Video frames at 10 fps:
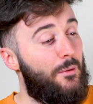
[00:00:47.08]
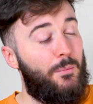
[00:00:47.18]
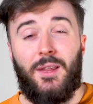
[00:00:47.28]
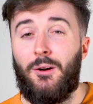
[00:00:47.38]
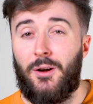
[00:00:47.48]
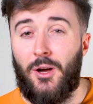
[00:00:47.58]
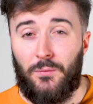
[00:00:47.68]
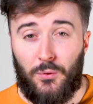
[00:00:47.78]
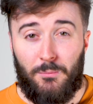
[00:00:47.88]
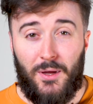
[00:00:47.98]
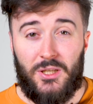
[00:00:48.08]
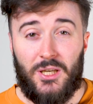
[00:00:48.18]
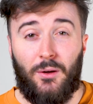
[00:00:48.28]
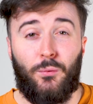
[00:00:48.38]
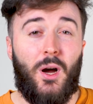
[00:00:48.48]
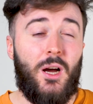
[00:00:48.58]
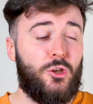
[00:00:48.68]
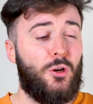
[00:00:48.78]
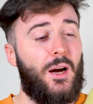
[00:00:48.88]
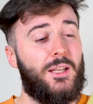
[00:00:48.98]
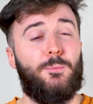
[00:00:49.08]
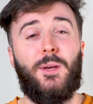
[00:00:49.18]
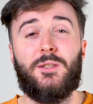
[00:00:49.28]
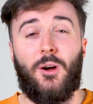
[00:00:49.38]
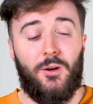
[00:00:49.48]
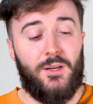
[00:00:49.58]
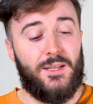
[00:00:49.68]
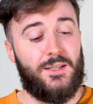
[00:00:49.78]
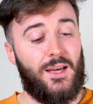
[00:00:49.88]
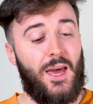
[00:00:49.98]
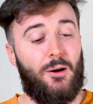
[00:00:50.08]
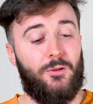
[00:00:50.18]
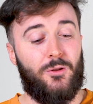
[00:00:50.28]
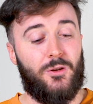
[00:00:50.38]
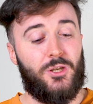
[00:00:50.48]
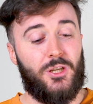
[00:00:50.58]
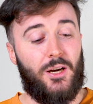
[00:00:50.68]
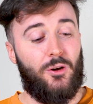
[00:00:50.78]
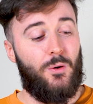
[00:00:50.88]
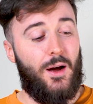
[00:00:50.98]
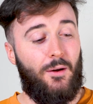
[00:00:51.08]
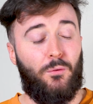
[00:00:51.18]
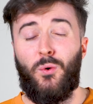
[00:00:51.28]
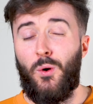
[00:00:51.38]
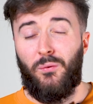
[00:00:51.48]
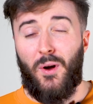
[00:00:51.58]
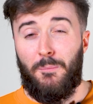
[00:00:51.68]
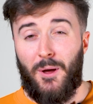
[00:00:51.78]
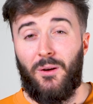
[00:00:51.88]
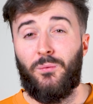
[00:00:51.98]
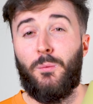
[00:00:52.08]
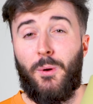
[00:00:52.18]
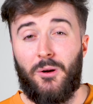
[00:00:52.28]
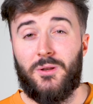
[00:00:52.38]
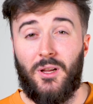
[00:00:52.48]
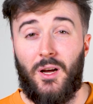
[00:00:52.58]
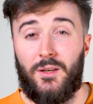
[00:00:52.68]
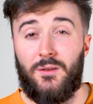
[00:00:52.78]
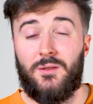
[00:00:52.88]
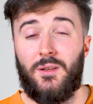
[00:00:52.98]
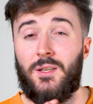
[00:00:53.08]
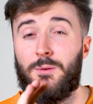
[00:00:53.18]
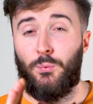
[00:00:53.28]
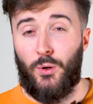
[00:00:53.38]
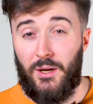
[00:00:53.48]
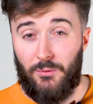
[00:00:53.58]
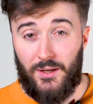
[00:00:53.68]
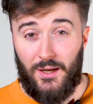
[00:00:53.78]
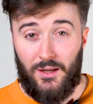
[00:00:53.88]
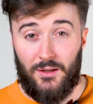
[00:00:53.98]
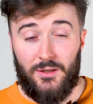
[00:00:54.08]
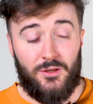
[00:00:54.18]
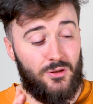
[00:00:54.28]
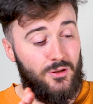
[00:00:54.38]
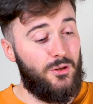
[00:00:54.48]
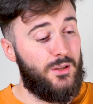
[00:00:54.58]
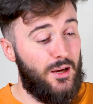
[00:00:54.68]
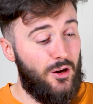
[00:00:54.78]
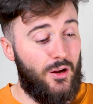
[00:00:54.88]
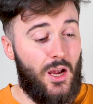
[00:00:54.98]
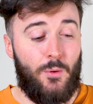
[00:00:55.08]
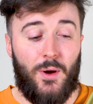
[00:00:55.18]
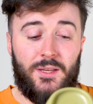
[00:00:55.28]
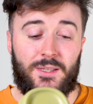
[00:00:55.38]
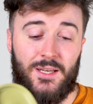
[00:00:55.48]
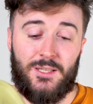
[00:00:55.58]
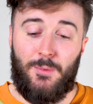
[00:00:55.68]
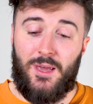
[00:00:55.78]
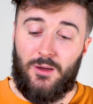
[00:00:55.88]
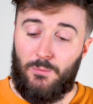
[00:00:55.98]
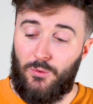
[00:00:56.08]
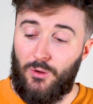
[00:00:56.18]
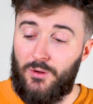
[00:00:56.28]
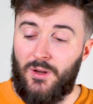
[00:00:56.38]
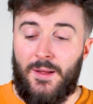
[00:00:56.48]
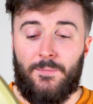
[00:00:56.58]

But they're a no from me, Jeff. I try to be as honest as I can on this channel, and £45 for a pair of sliders is pretty ridiculous. Just because they're Kanye West doesn't make them good.